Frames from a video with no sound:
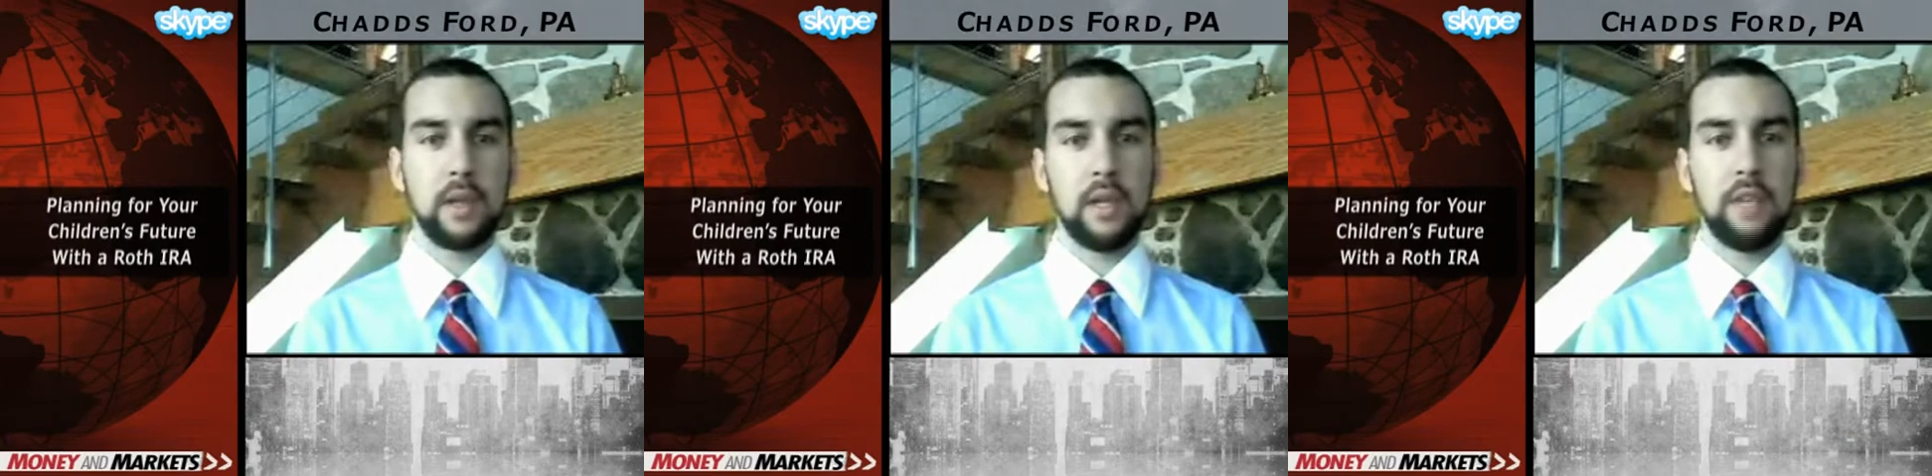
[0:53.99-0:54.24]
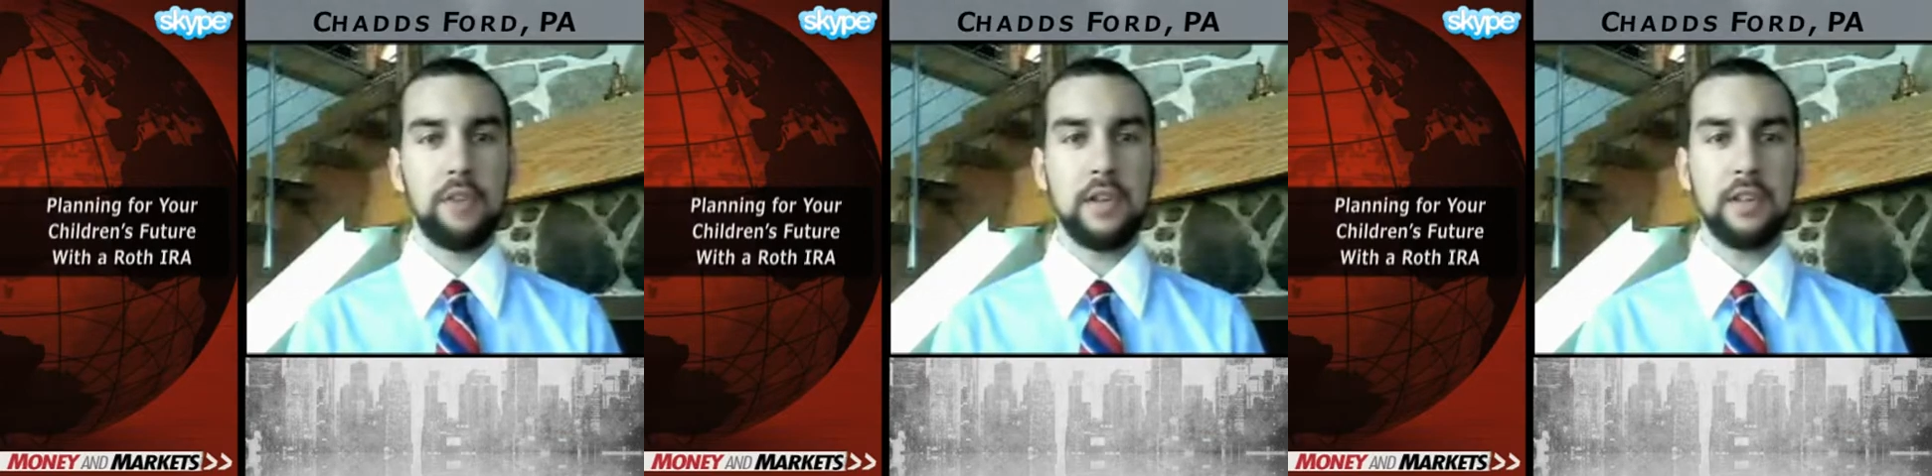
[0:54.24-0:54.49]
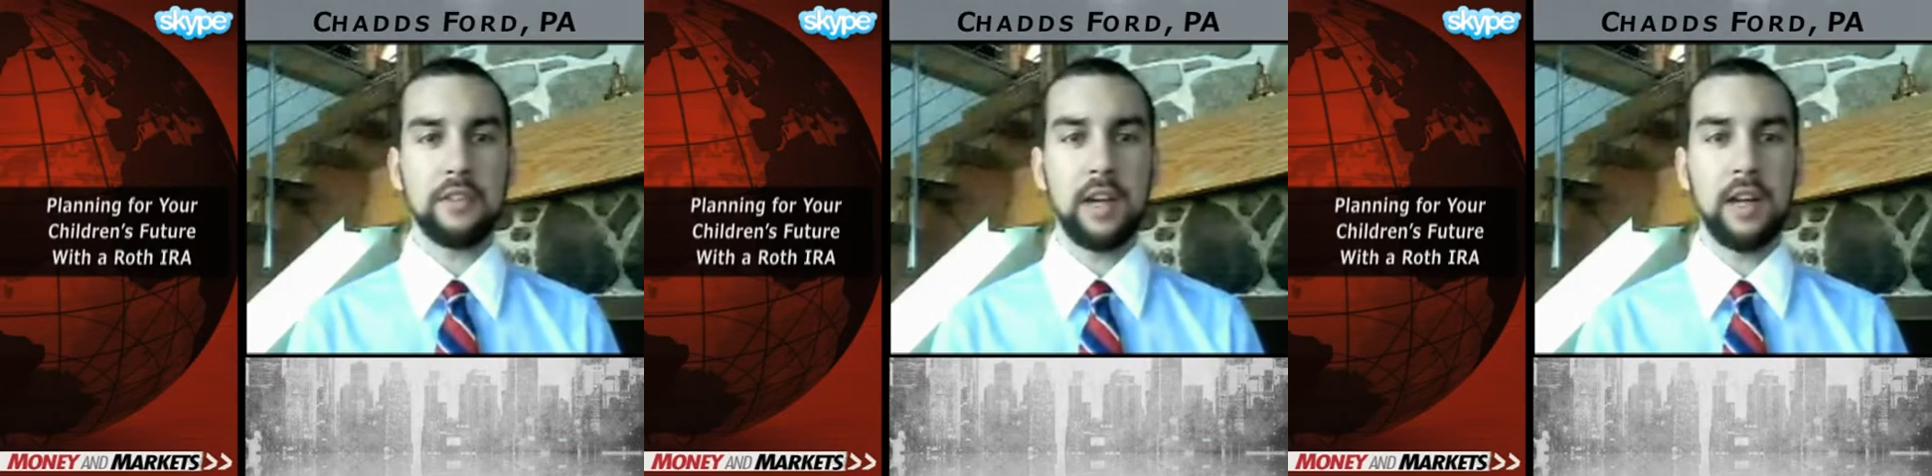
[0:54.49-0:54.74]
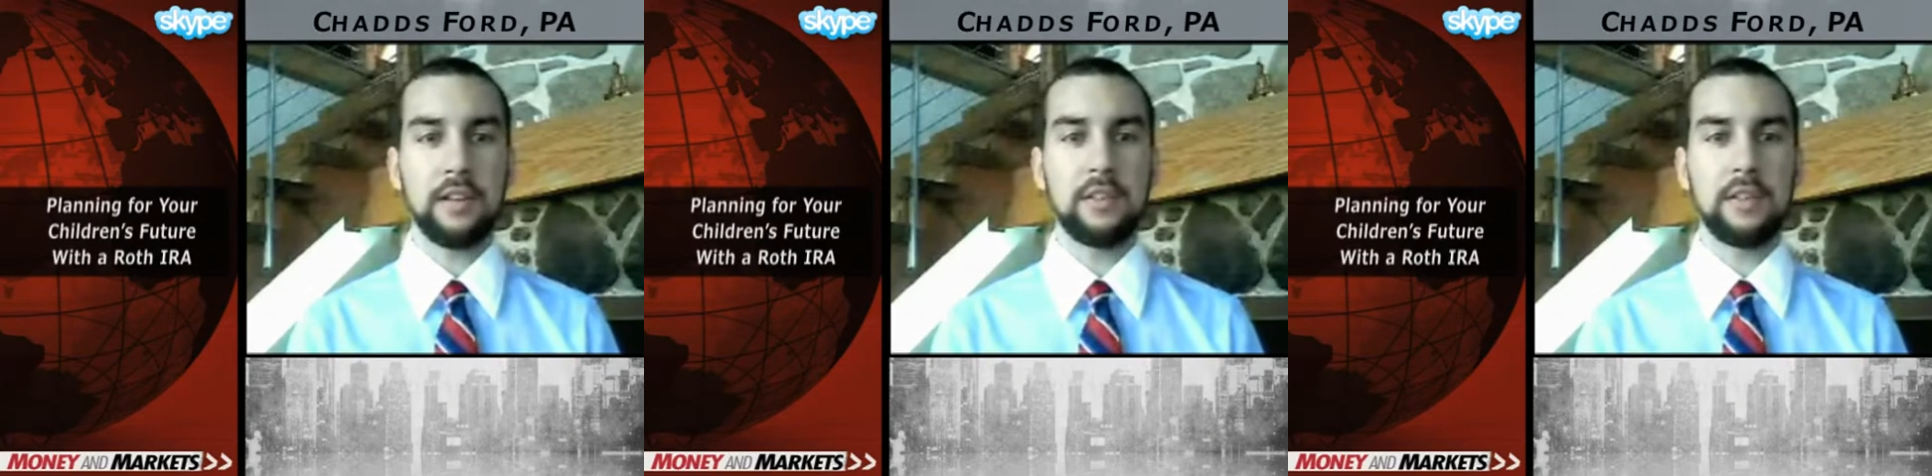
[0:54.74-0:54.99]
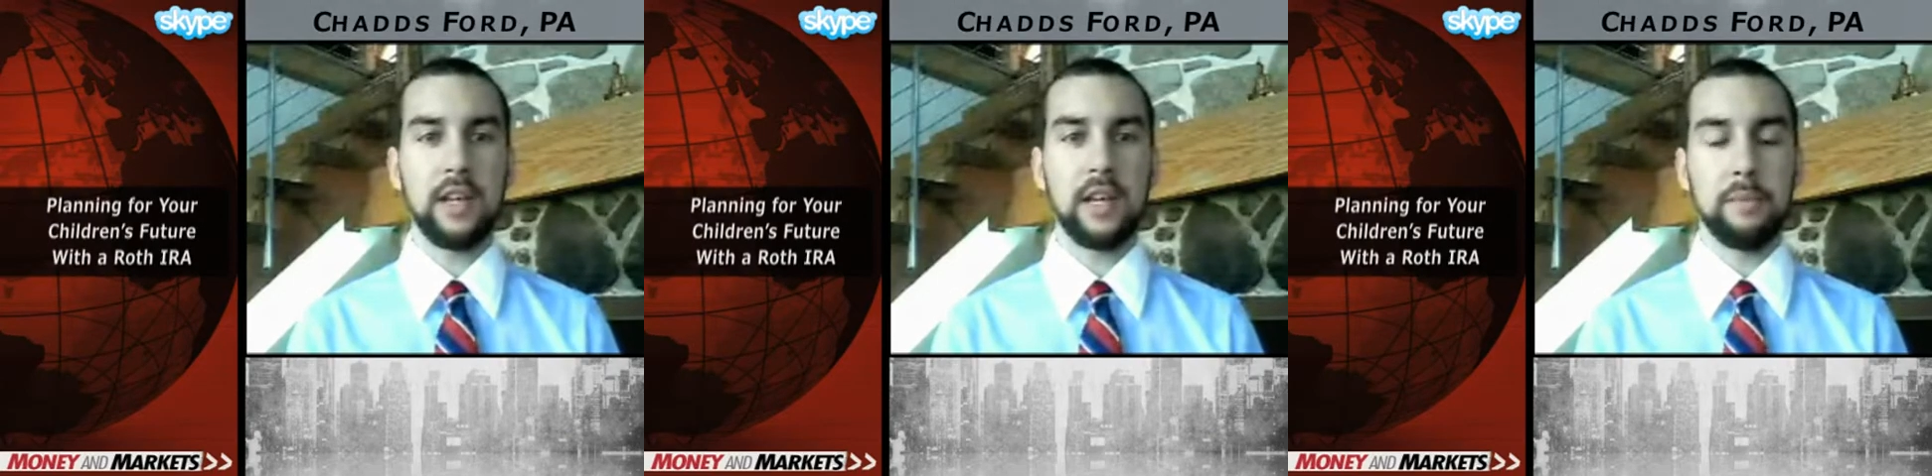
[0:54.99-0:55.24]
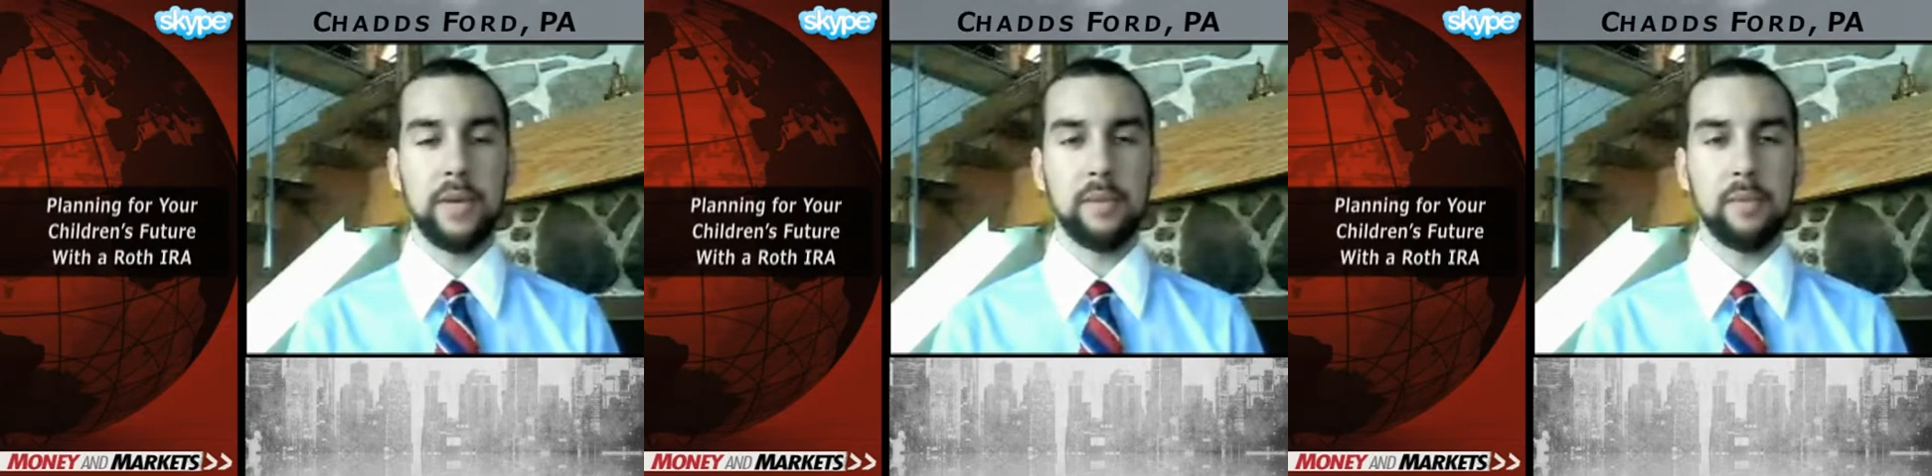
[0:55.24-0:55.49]
If he decides to
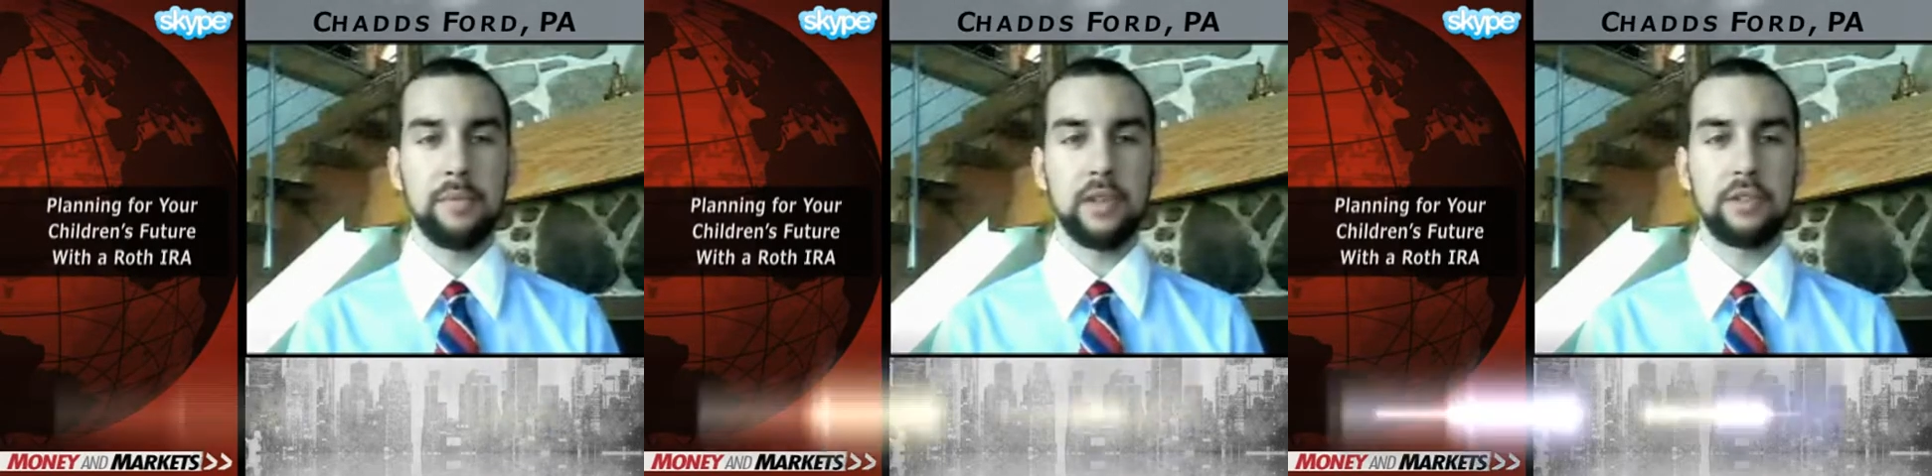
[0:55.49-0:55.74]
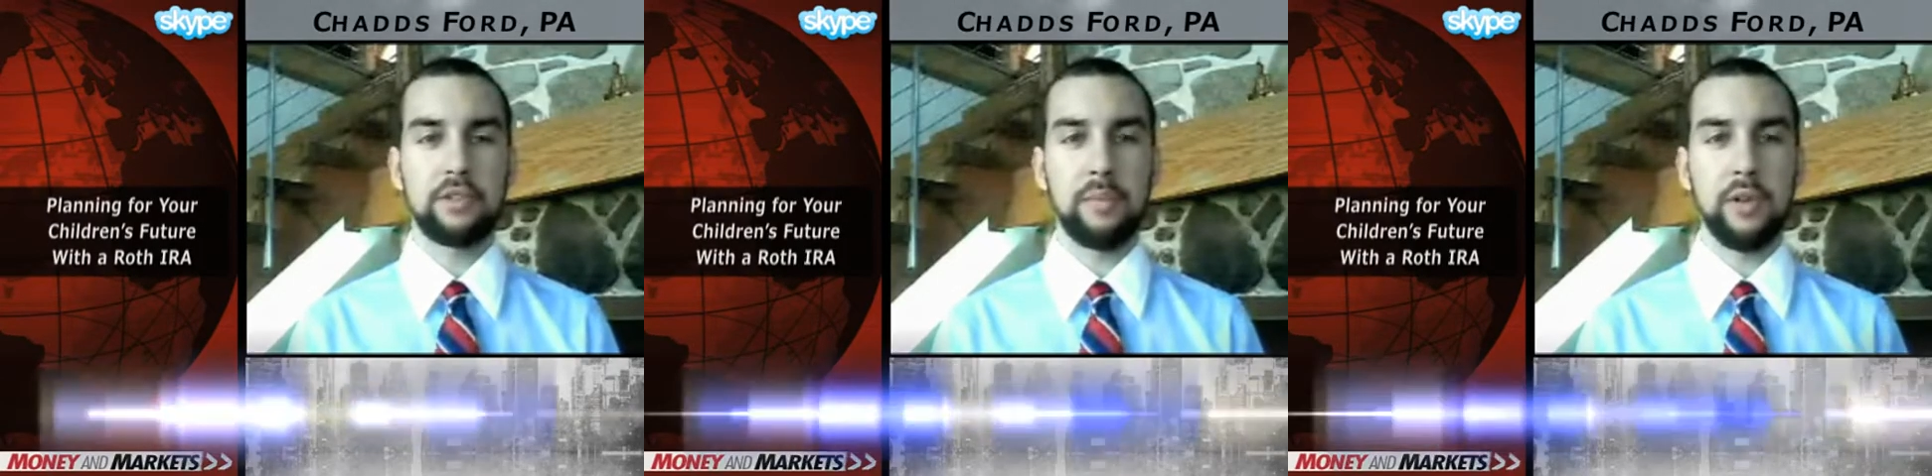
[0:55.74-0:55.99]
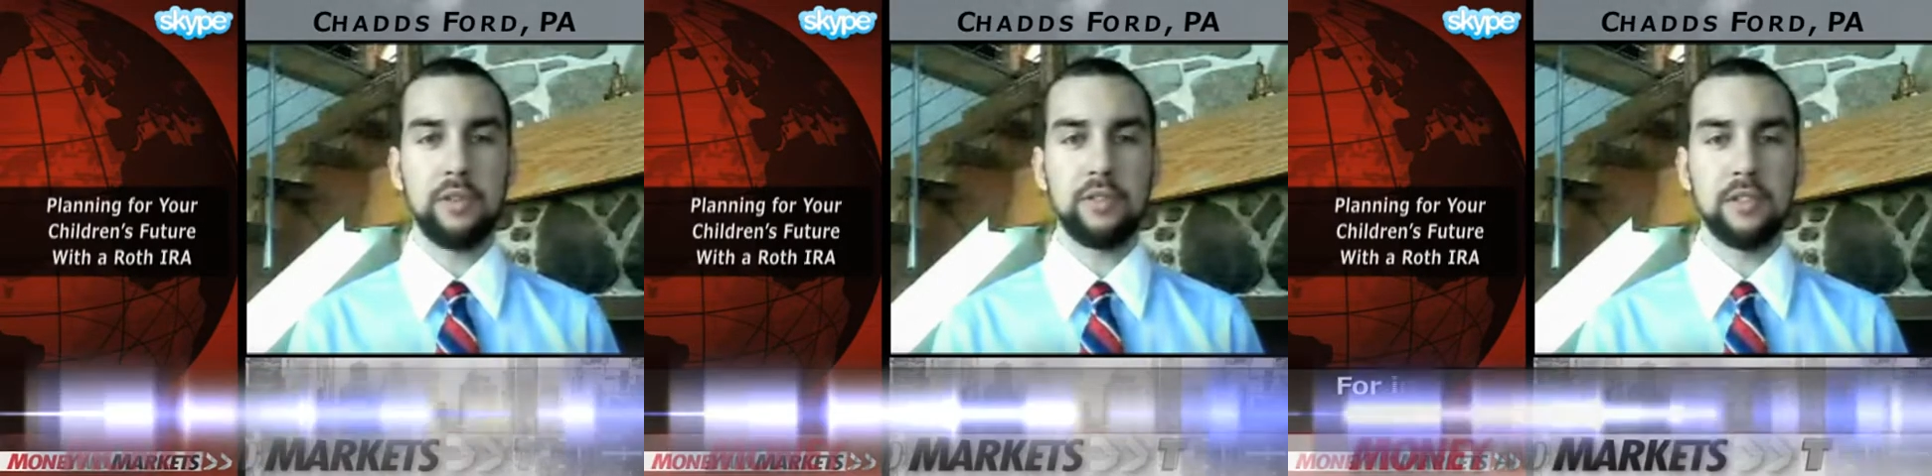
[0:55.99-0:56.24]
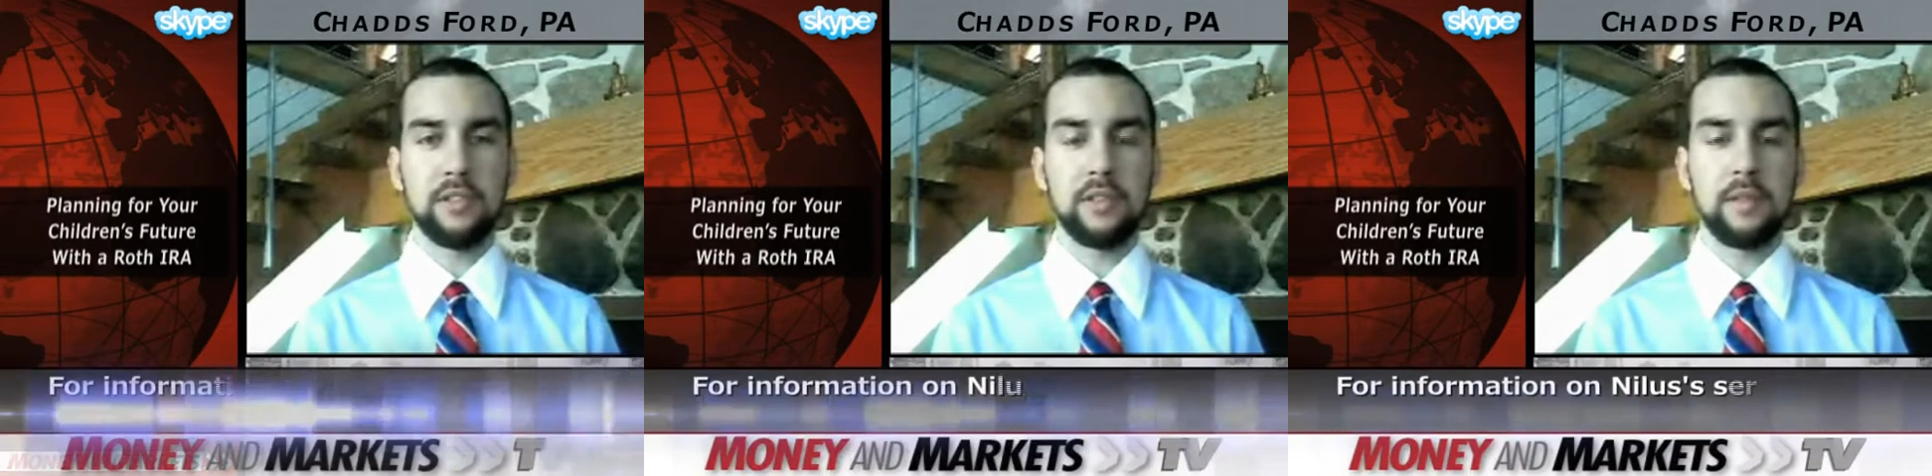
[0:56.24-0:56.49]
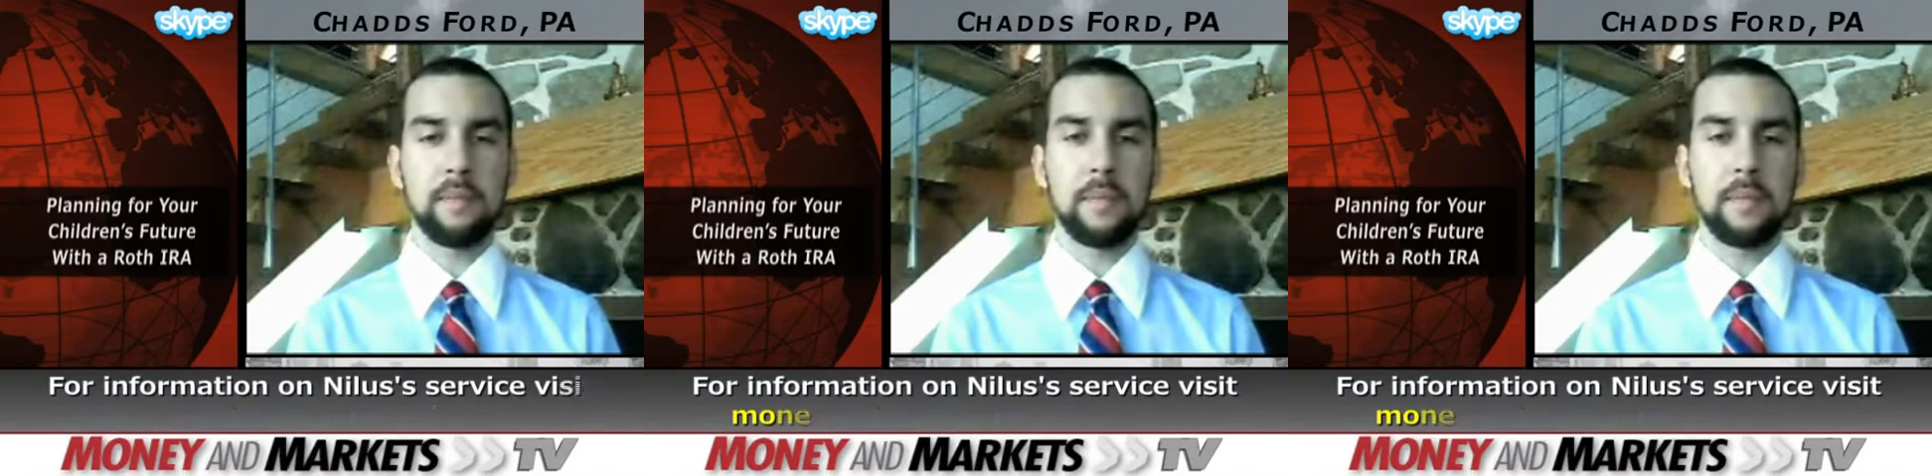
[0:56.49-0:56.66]
take minimum distributions,